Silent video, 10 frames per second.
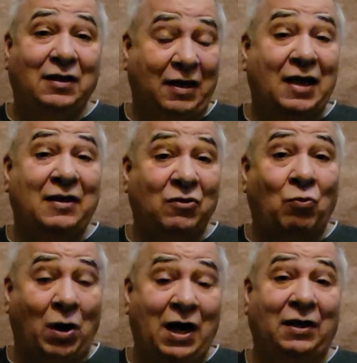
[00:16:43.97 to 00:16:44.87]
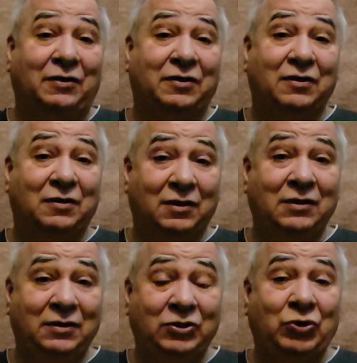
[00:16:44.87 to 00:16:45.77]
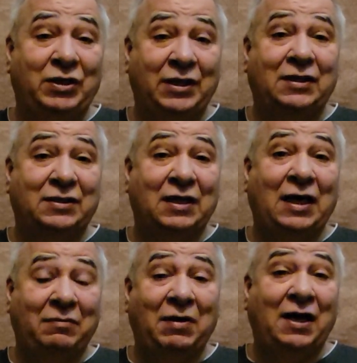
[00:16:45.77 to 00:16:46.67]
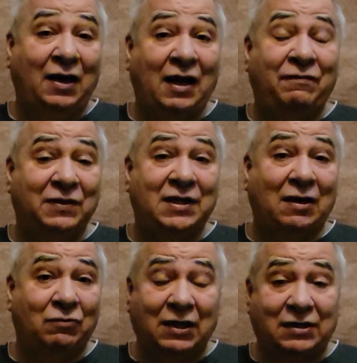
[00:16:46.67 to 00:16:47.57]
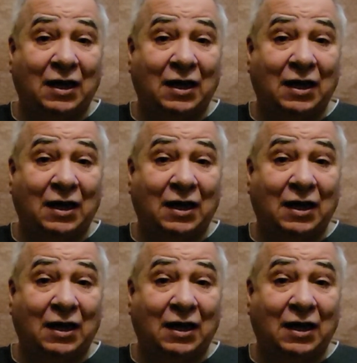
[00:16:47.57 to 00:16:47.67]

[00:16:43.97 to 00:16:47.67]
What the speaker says: in the wild doing this, and my life is at risk.